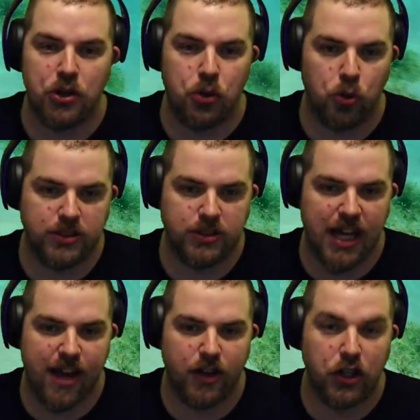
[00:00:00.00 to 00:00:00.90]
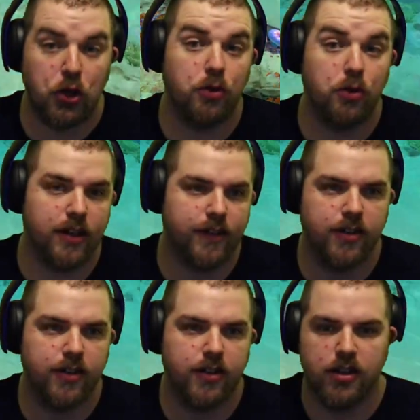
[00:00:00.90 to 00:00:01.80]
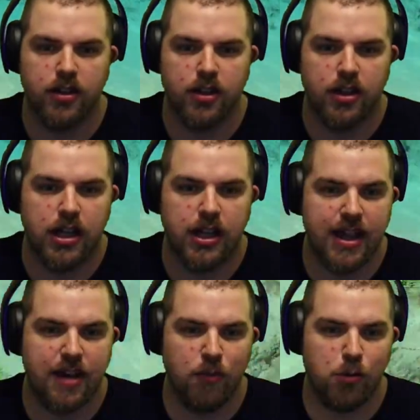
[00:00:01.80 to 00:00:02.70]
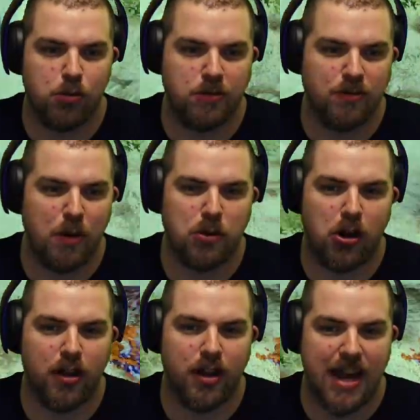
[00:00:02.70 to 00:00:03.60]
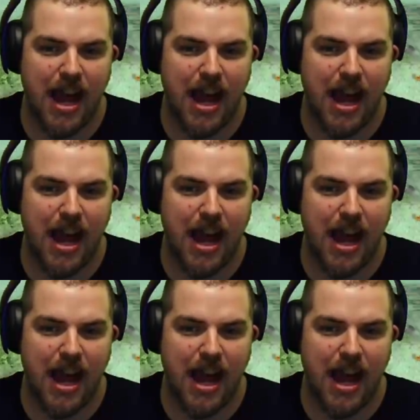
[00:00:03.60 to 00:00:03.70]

tool, see how to use it. Then we will we will call it an